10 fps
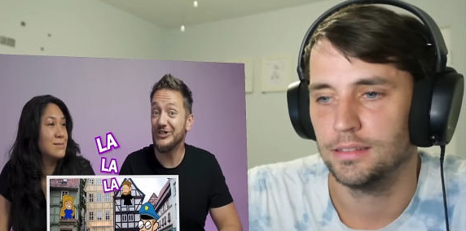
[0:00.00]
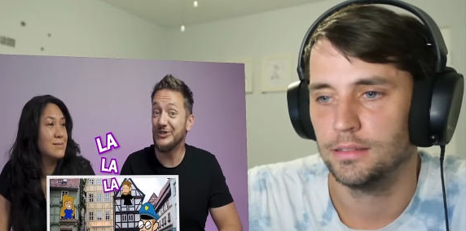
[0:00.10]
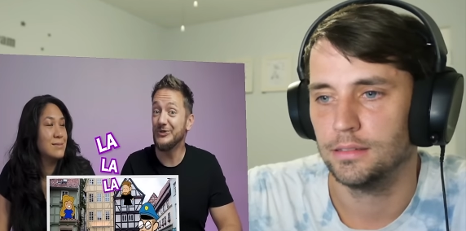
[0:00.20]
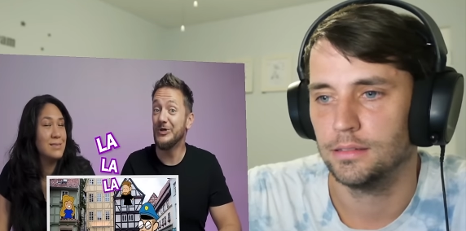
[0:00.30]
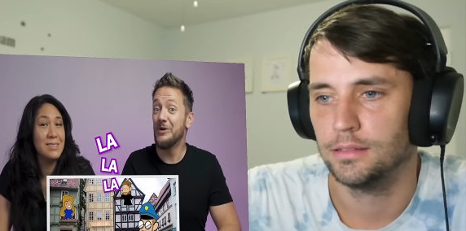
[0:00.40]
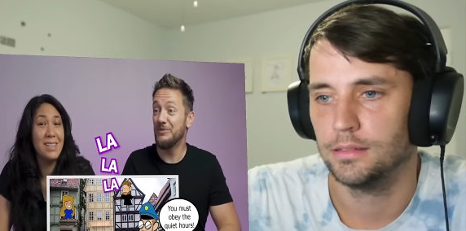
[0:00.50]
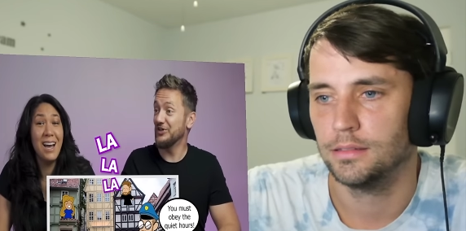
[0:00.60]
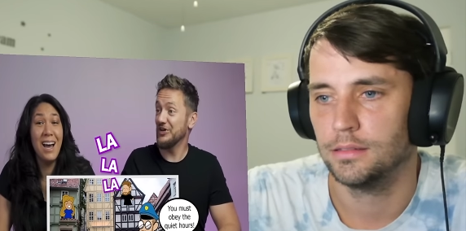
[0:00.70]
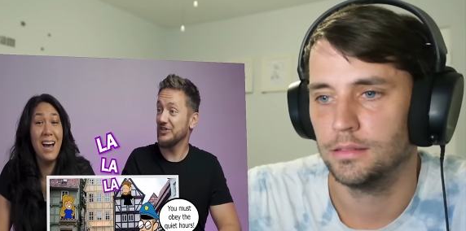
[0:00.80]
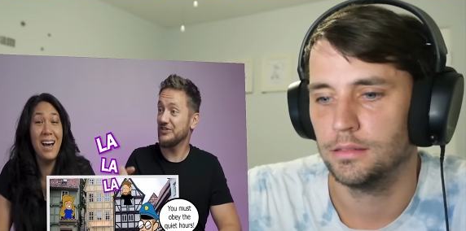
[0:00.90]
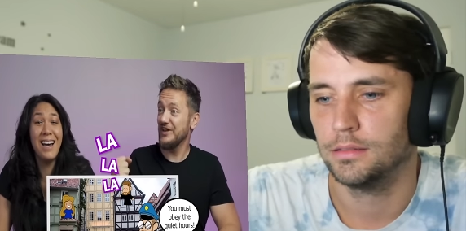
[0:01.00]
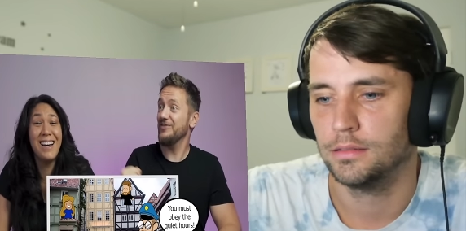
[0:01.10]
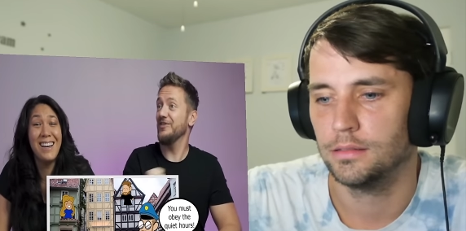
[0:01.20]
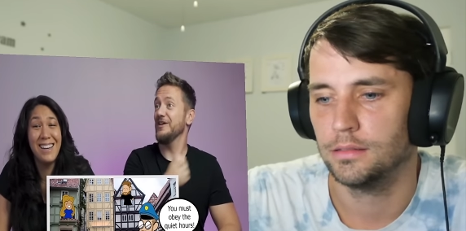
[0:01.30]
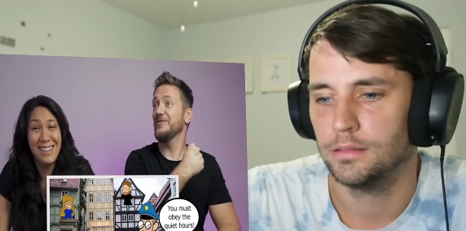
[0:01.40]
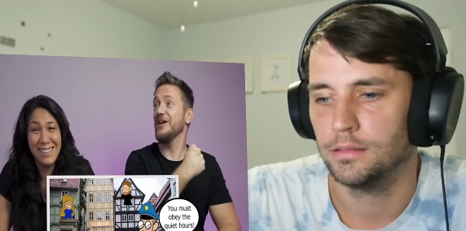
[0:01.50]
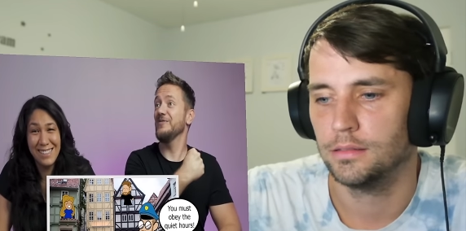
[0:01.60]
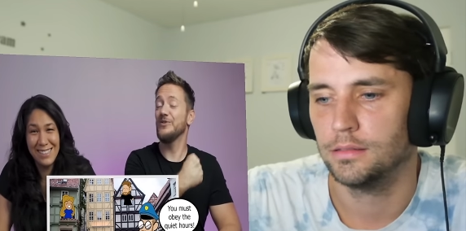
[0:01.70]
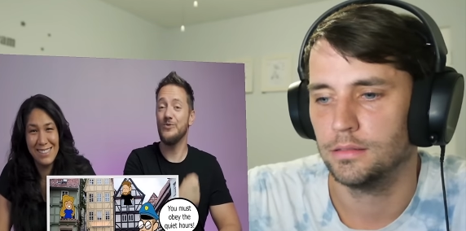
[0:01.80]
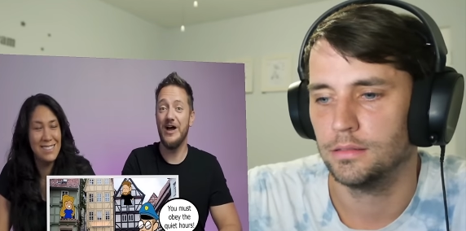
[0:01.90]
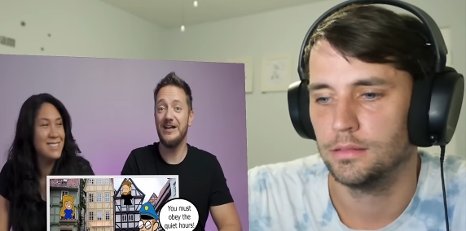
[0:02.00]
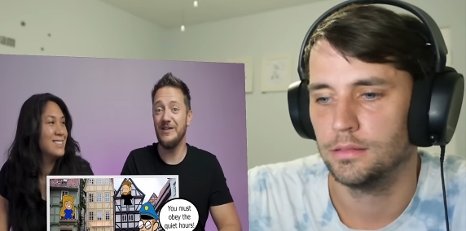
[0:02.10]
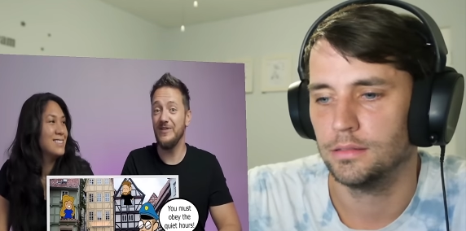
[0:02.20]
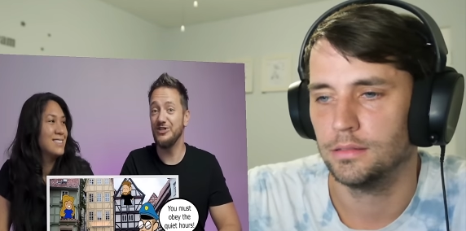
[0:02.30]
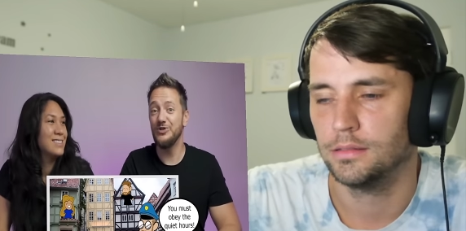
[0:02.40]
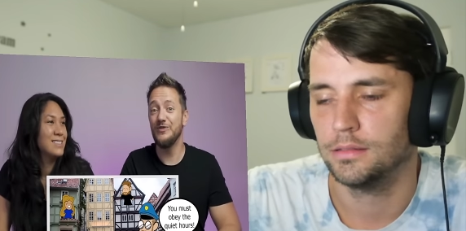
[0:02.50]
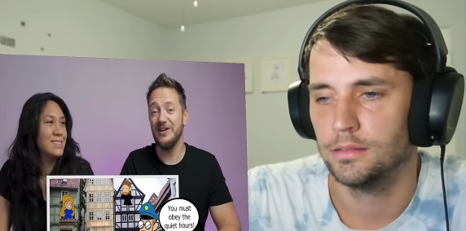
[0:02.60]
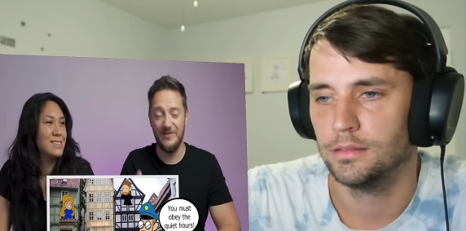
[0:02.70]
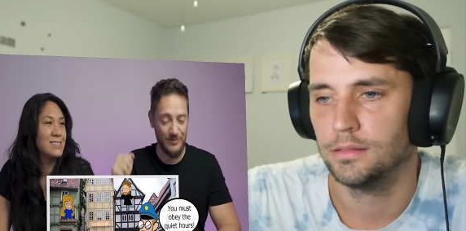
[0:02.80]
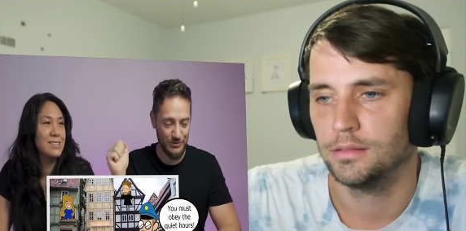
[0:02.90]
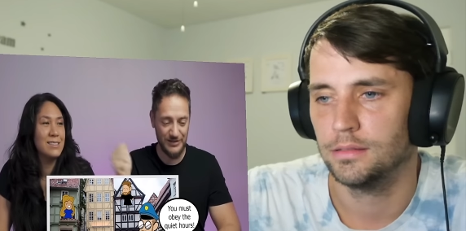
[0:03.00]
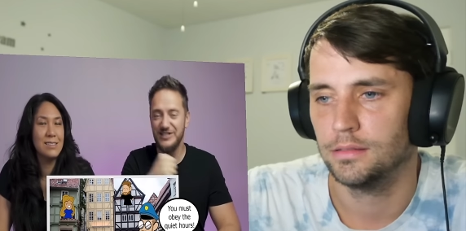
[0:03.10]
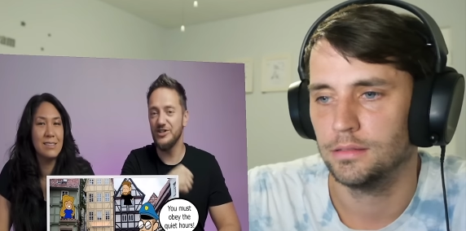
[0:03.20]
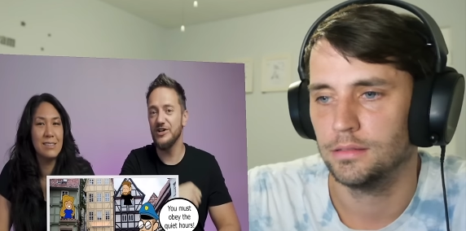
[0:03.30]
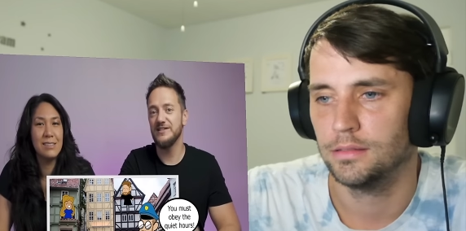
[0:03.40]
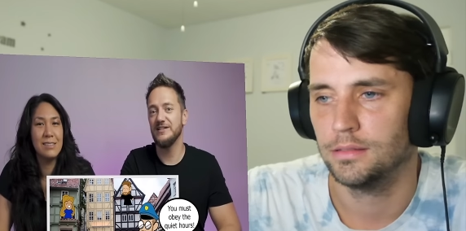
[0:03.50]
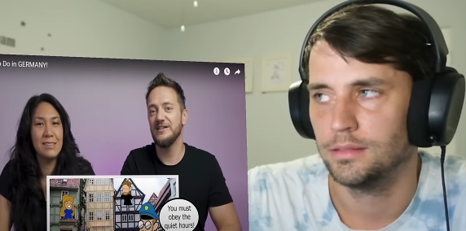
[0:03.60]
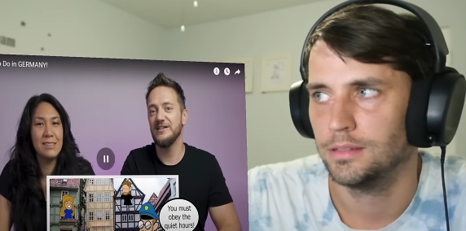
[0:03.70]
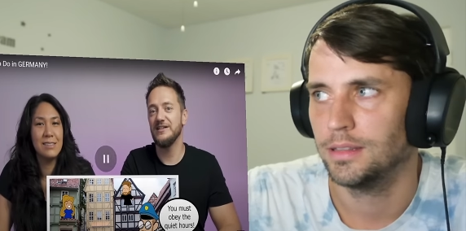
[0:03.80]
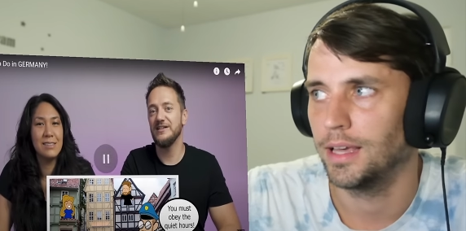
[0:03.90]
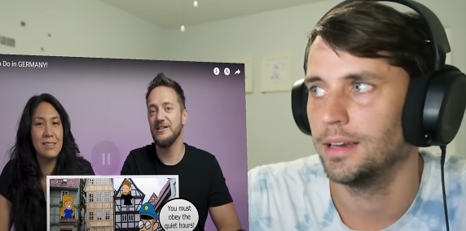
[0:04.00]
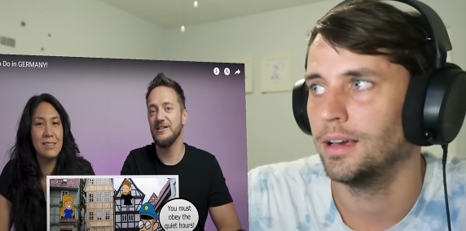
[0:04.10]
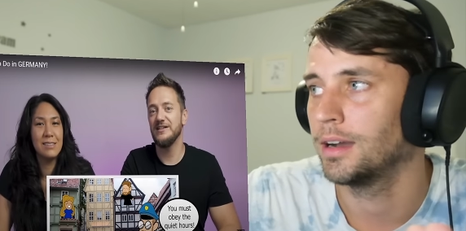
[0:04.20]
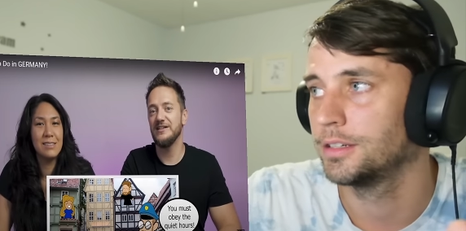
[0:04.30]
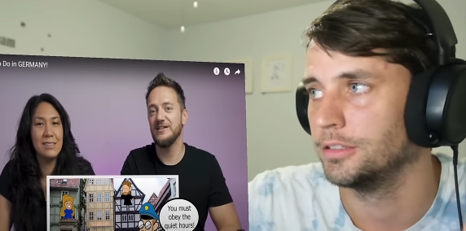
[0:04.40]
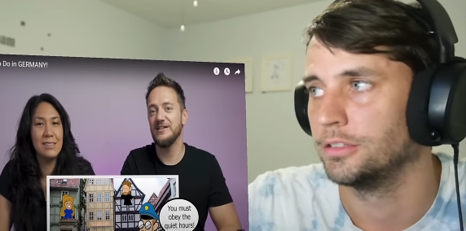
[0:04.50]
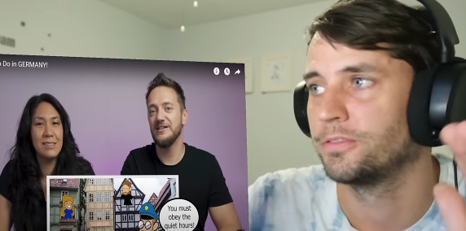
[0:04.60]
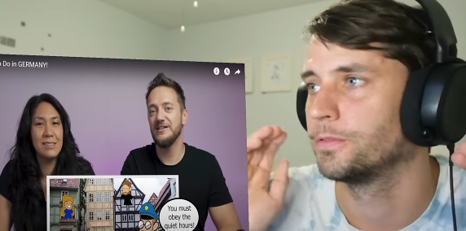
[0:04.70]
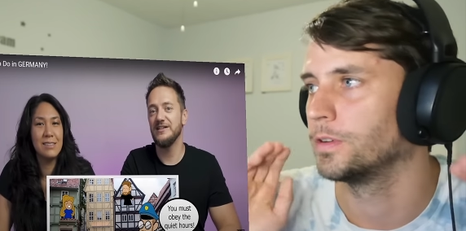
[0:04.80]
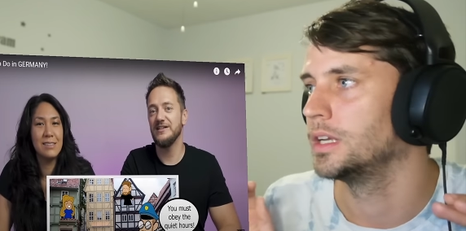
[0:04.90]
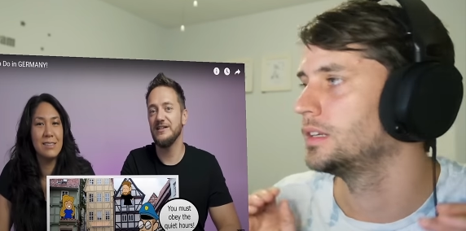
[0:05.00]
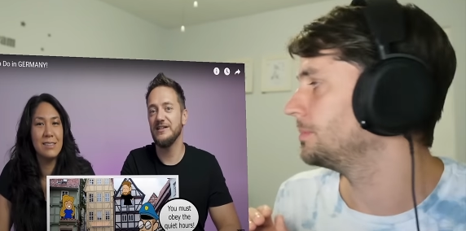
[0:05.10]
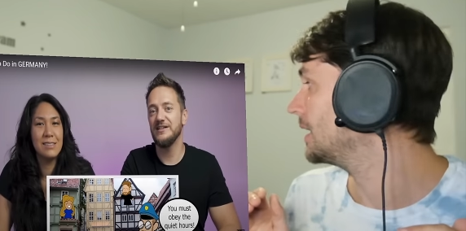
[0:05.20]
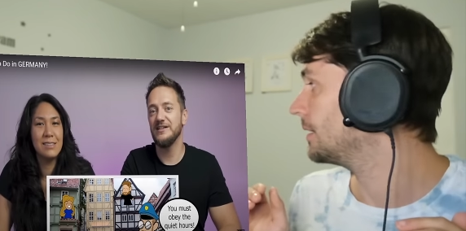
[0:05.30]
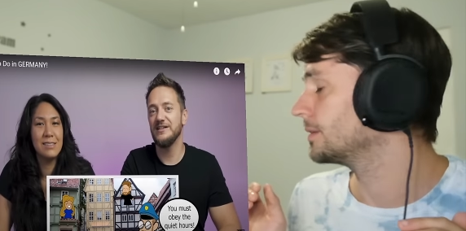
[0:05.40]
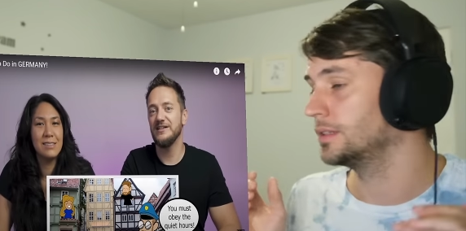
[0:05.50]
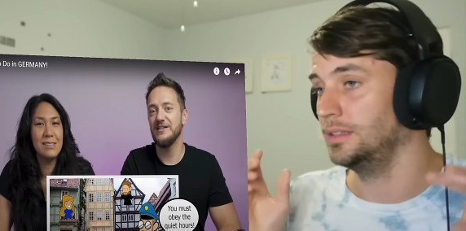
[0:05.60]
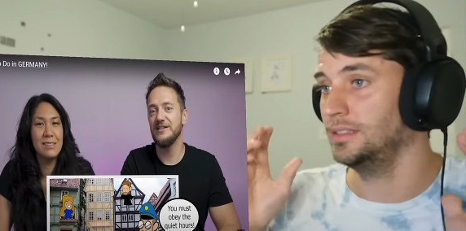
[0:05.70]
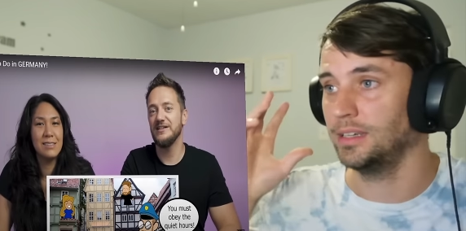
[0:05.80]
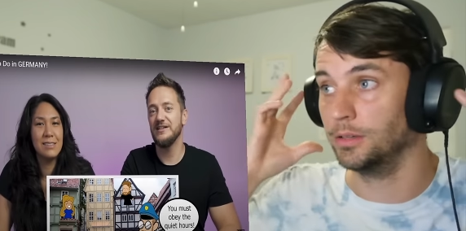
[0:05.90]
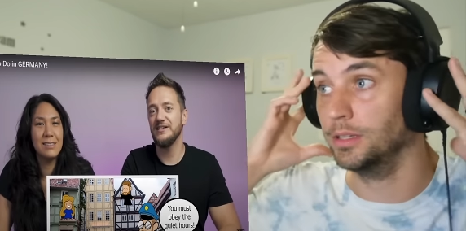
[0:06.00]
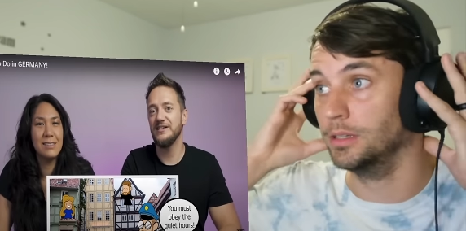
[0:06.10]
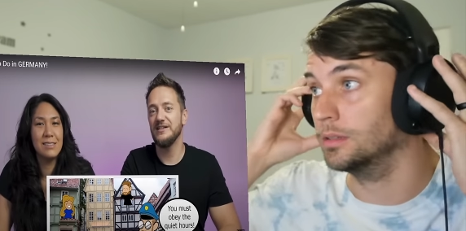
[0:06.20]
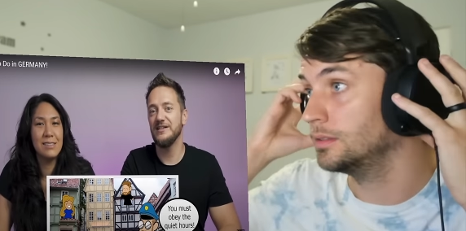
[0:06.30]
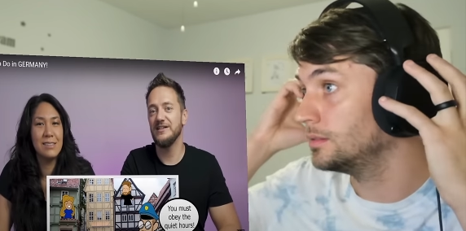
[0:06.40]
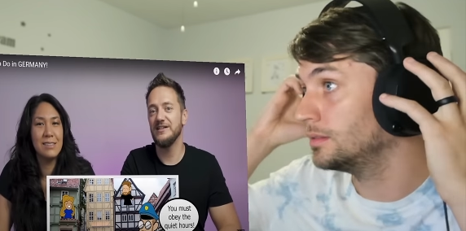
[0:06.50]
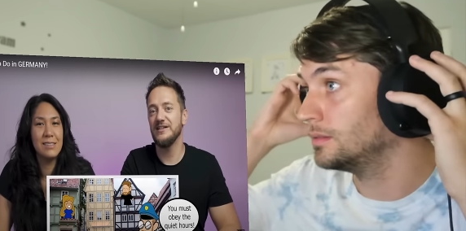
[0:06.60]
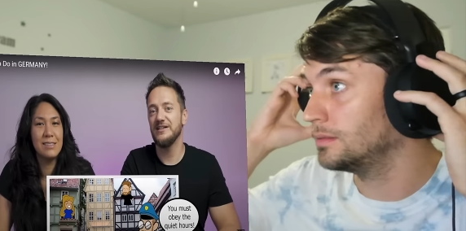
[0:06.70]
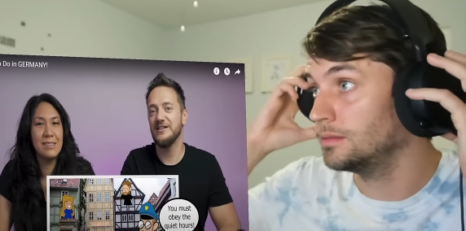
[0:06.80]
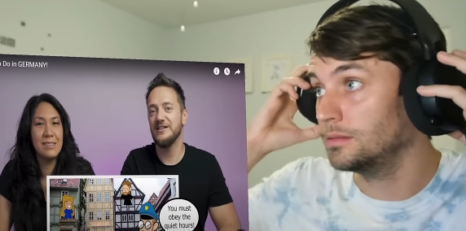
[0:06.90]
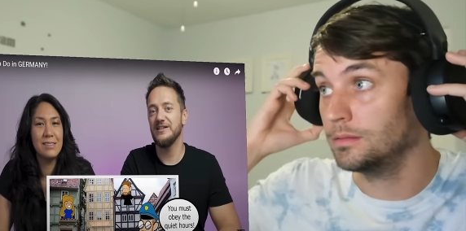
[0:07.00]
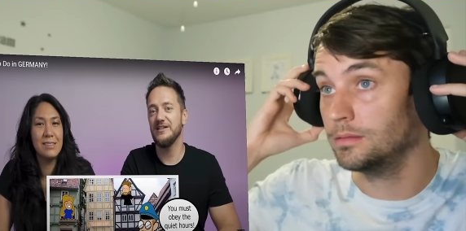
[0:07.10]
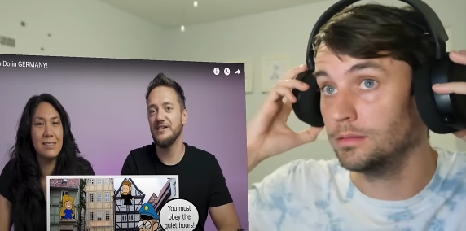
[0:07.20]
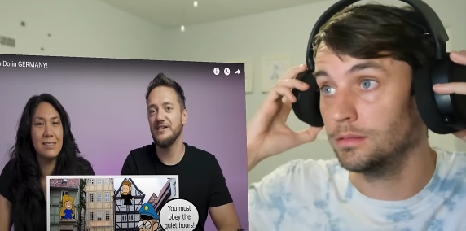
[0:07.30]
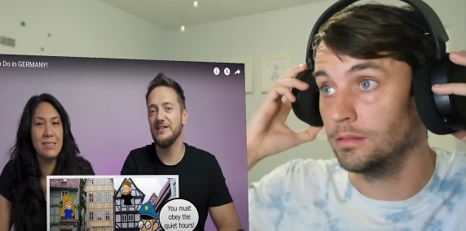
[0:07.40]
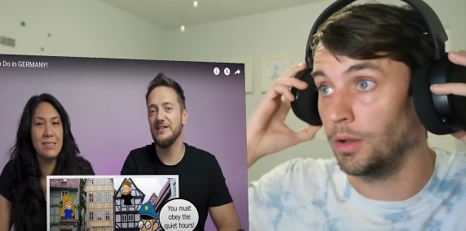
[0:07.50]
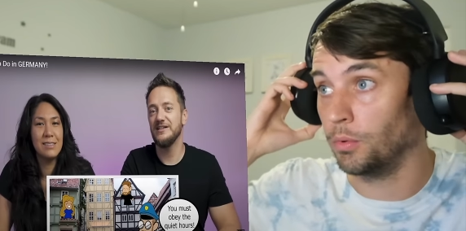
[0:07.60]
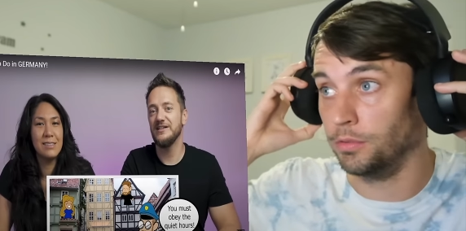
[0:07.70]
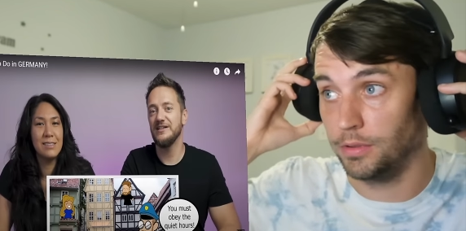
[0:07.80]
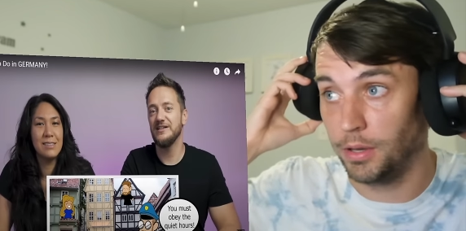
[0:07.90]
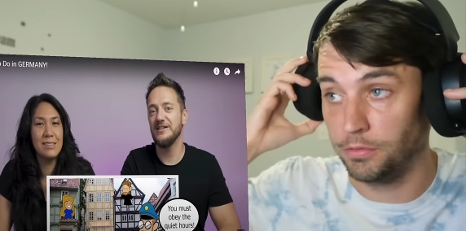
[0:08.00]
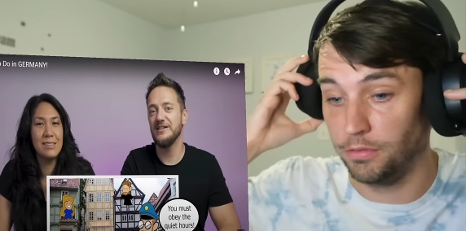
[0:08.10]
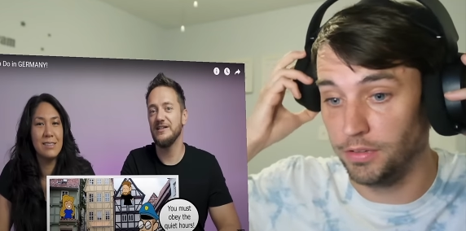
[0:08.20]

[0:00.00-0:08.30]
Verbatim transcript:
Speaker 1: on you because they think they're in the right and they do that and the police knocks on.
Speaker 2: That knock just freaked me out because it sounded. That was that was the